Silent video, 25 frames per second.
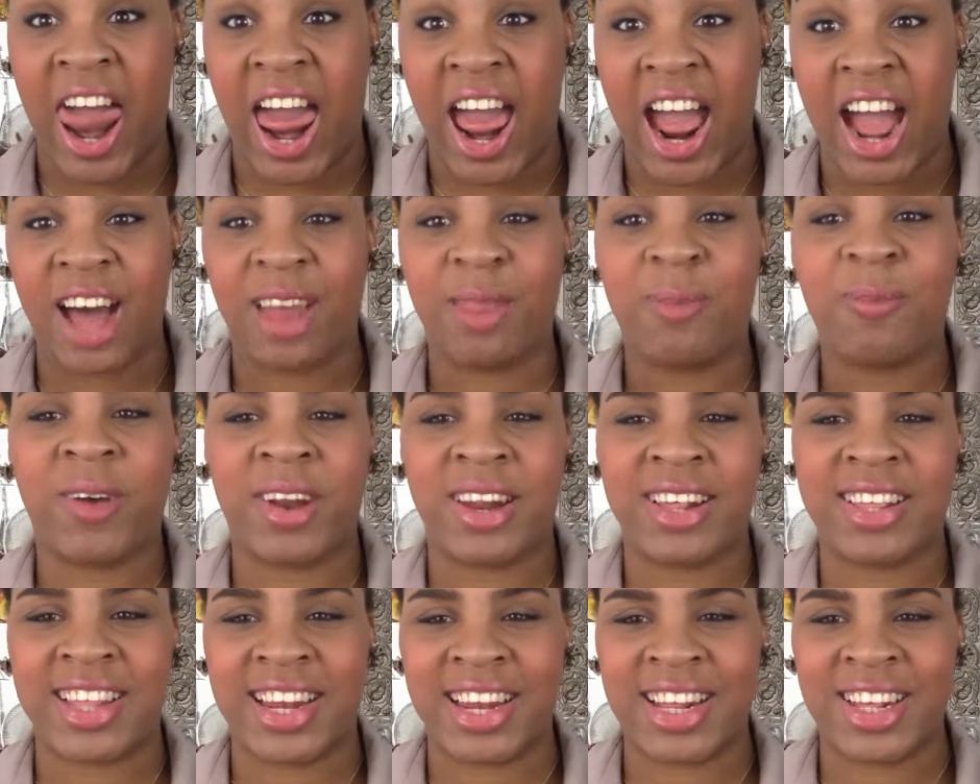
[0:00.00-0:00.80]
all the
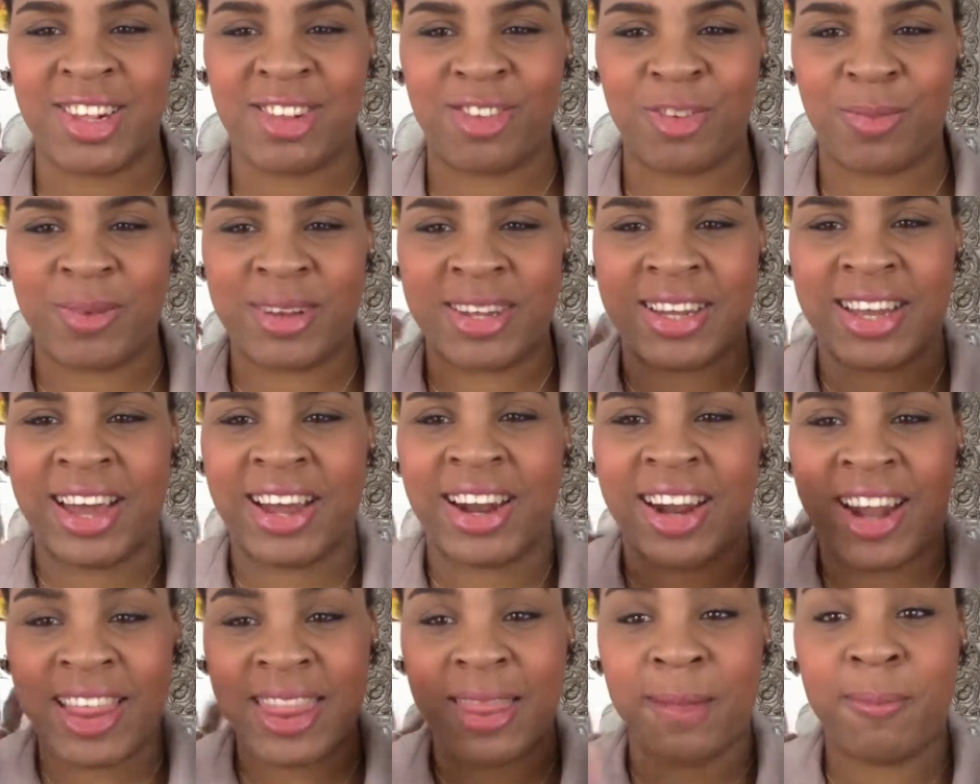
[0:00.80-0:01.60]
products that I use will be down
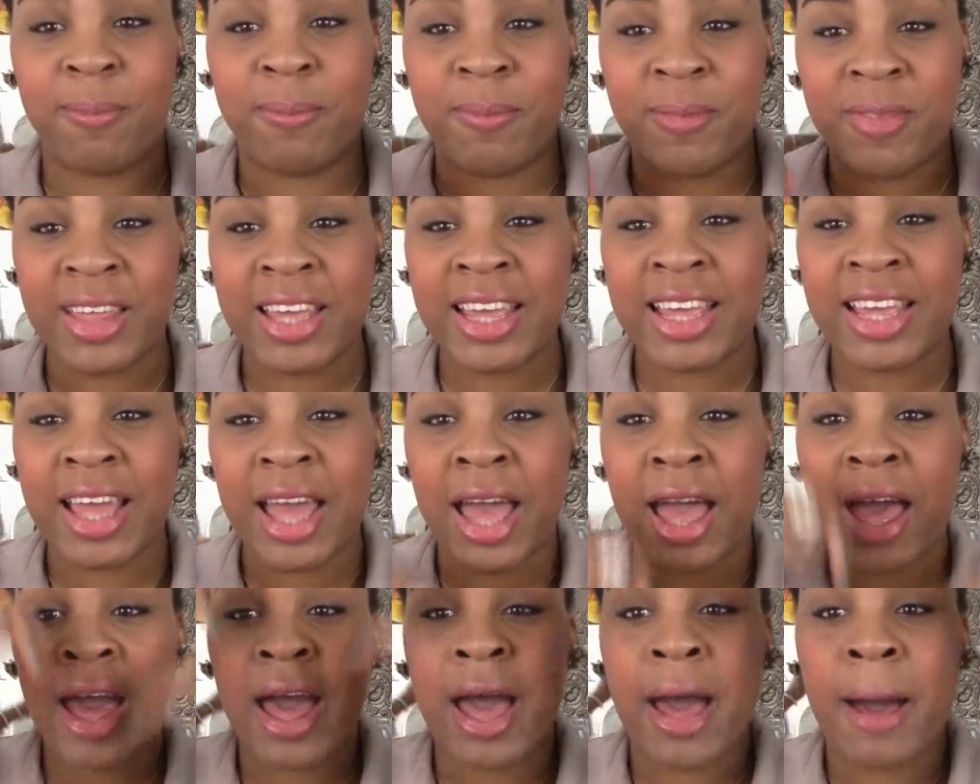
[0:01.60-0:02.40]
in the link
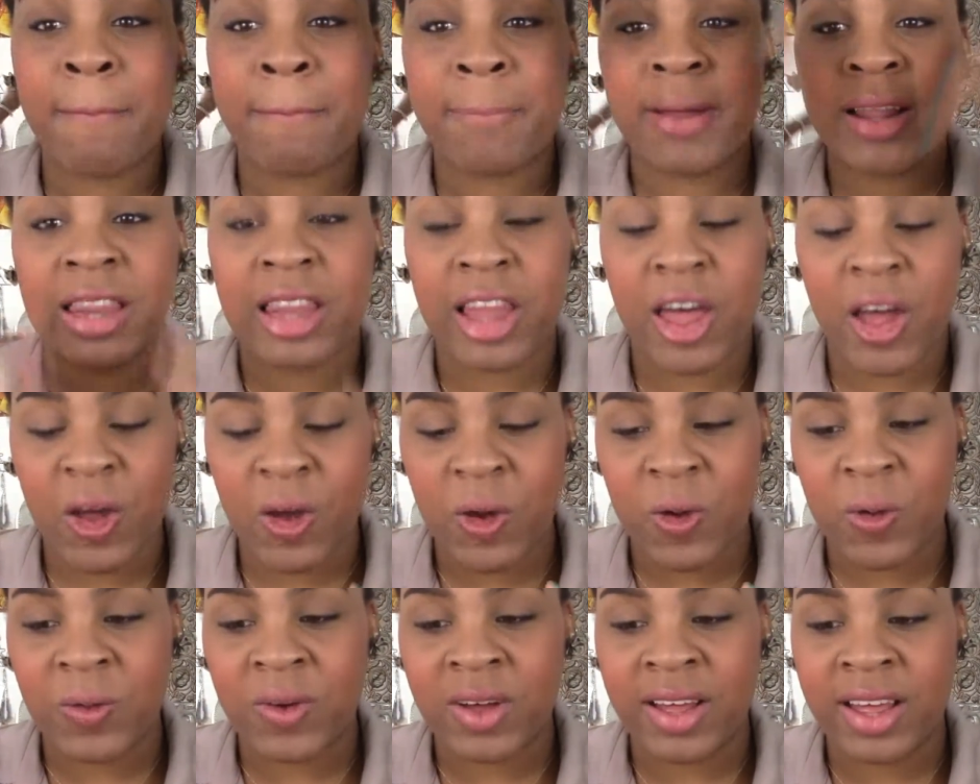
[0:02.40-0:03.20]

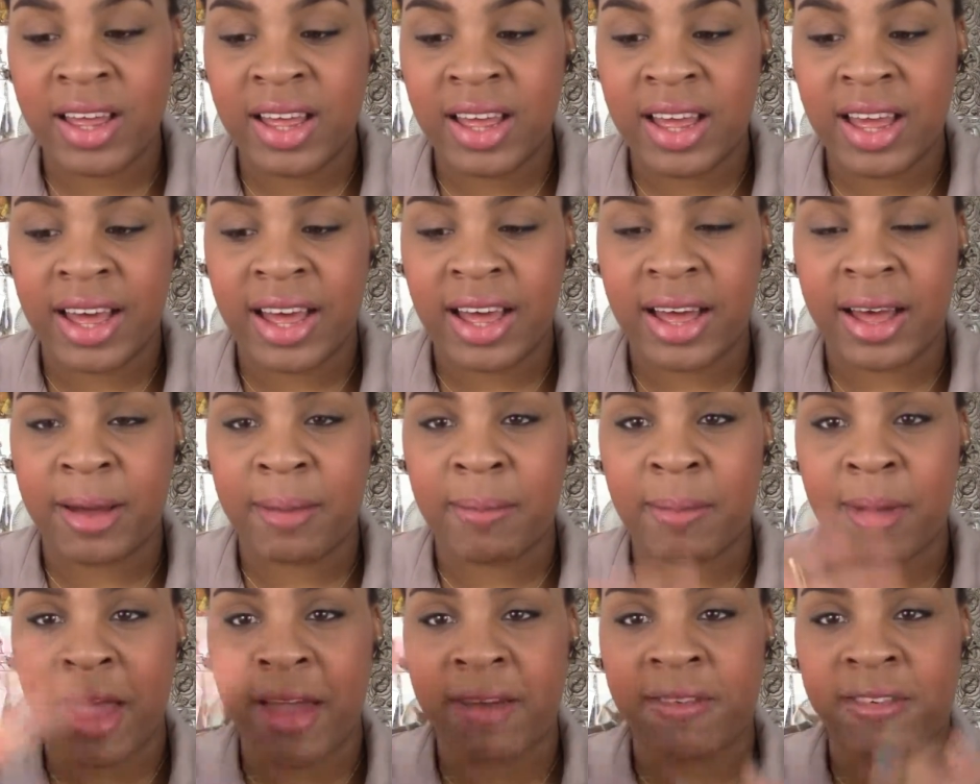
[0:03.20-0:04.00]
below.
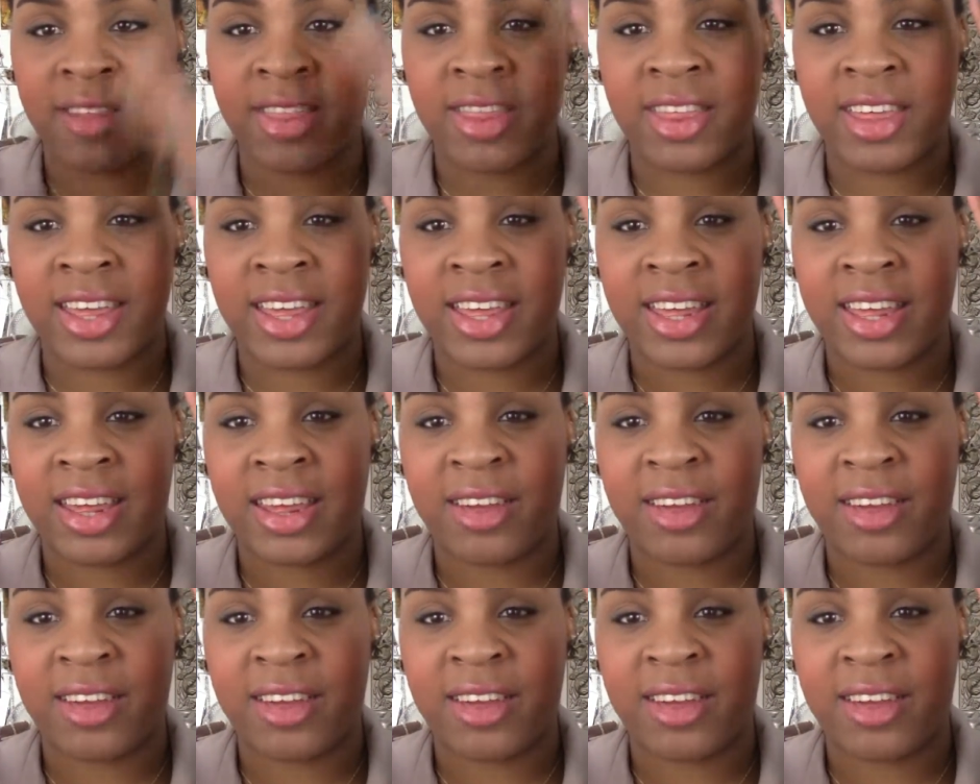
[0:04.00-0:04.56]
Everything